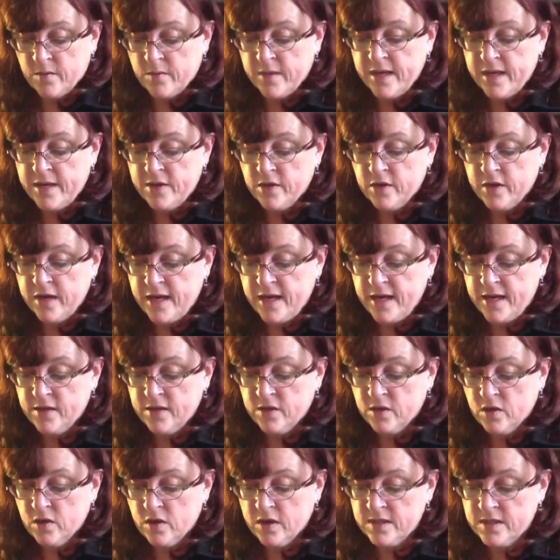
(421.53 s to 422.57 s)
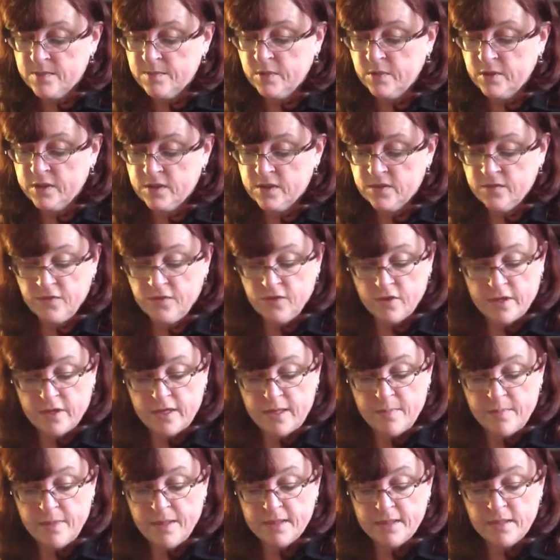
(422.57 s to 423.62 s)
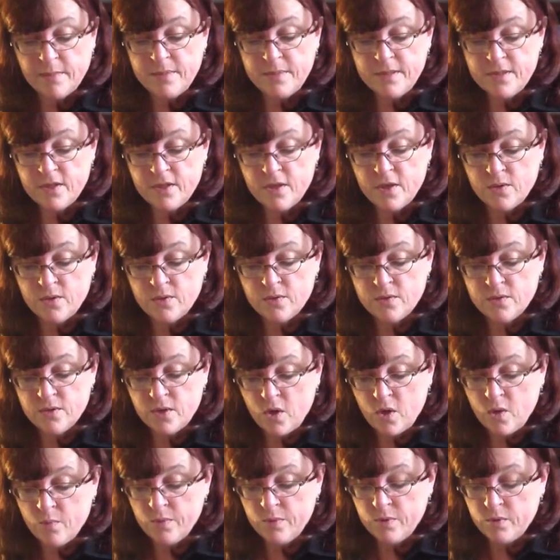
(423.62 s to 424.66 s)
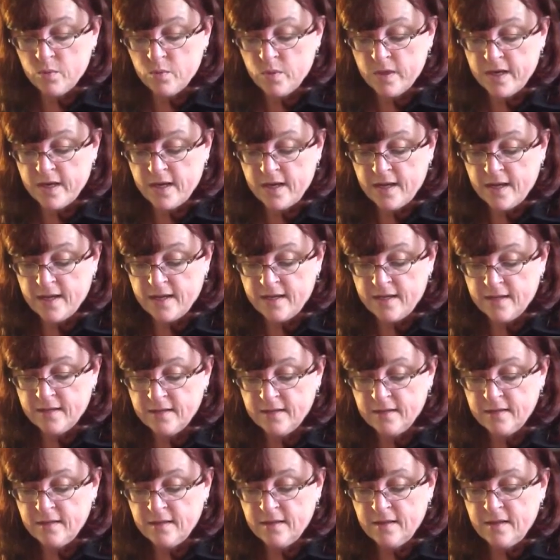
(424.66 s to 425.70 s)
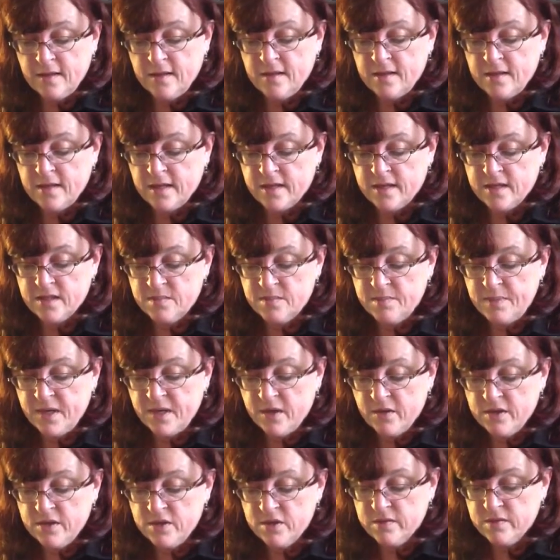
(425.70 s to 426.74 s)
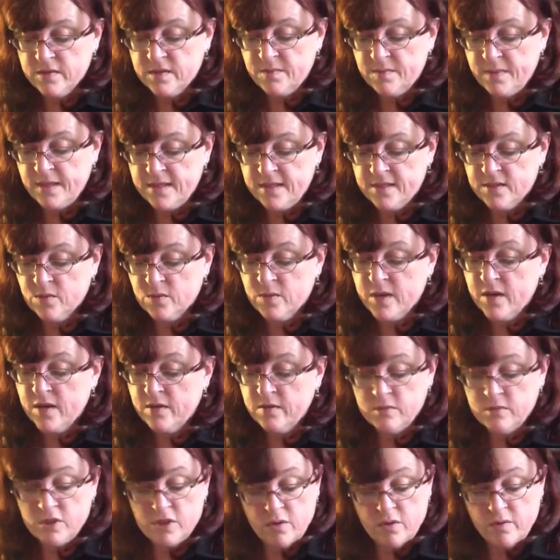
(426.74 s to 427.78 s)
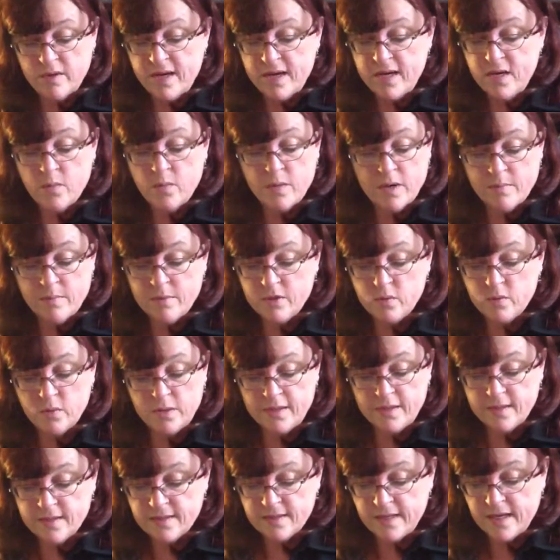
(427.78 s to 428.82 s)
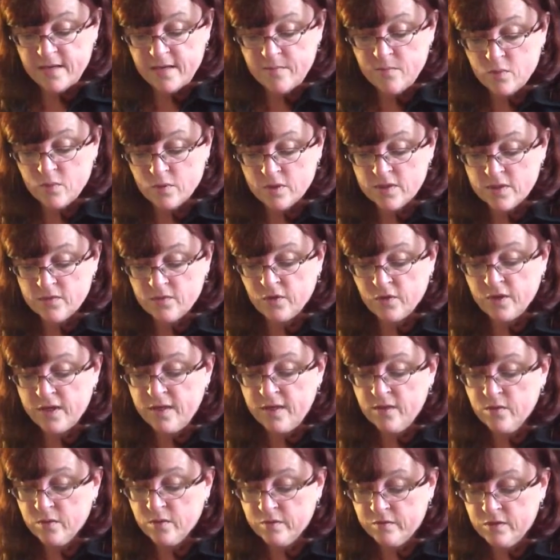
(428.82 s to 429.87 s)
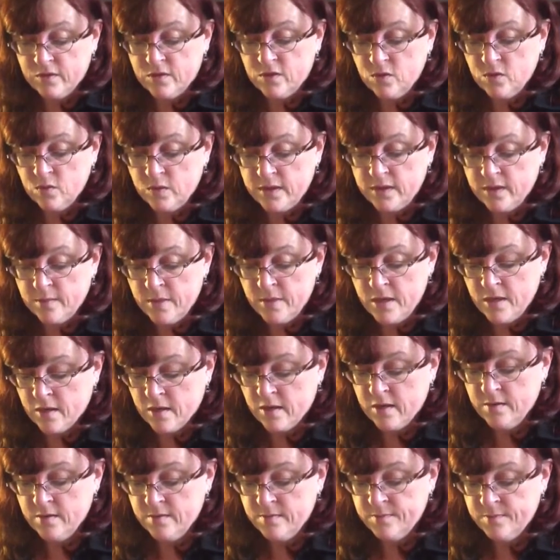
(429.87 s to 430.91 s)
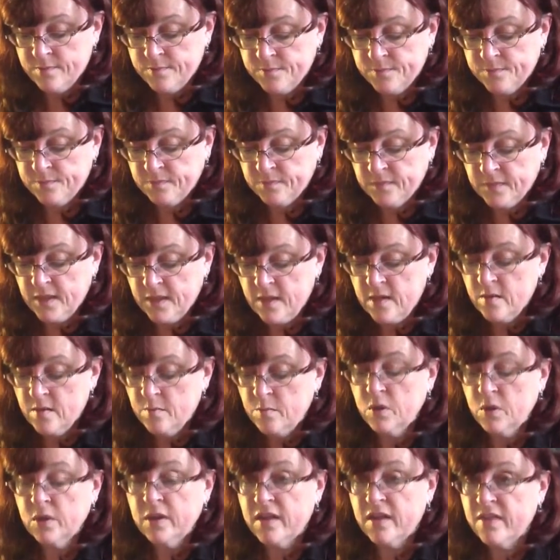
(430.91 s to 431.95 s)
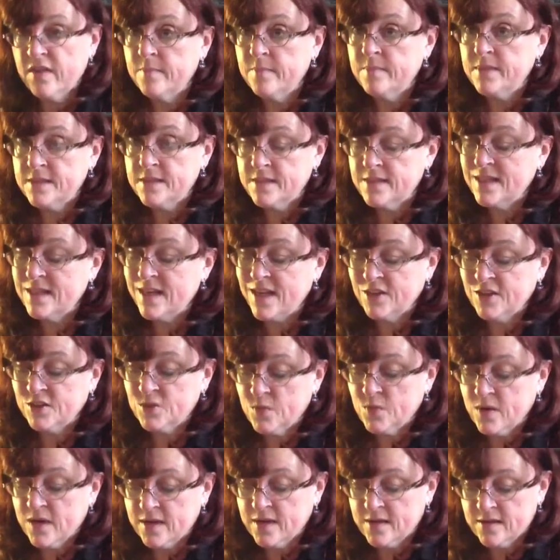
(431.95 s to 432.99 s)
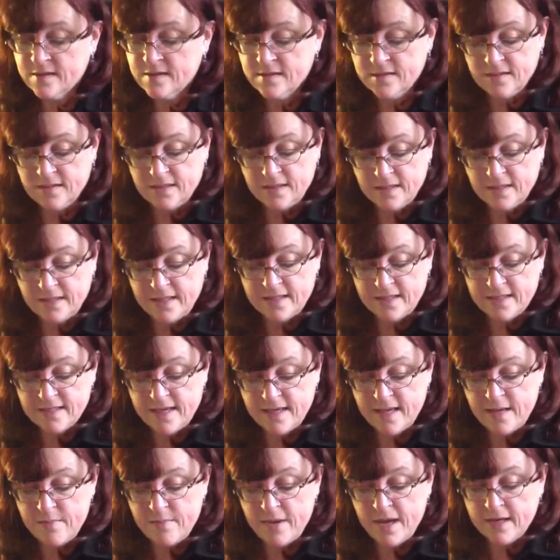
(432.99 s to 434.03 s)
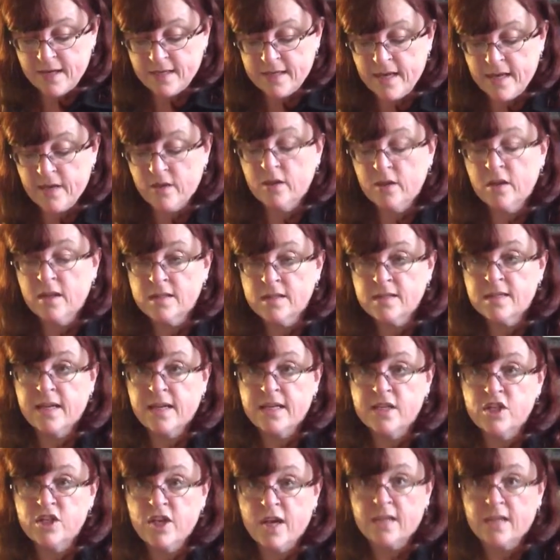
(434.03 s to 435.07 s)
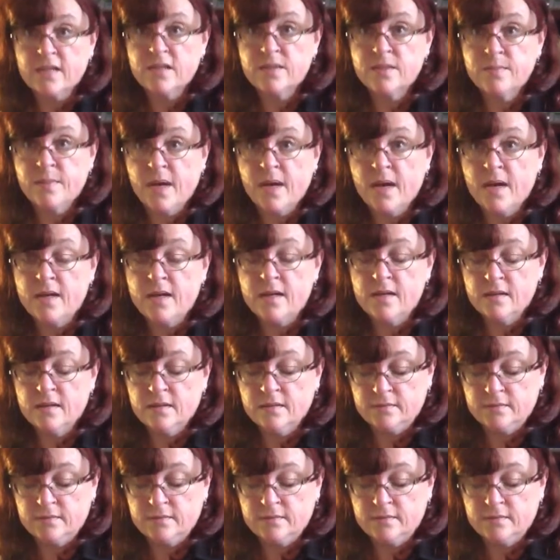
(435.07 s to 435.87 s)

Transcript: ran her hand across Bullett's fur, and he picked up his nose, opened one eye. Not a spare inch of space around them showed anywhere between the sideboards for either of the two in the bunk. Bullett thumped his tail twice and lay his head back down alongside Jack's spine.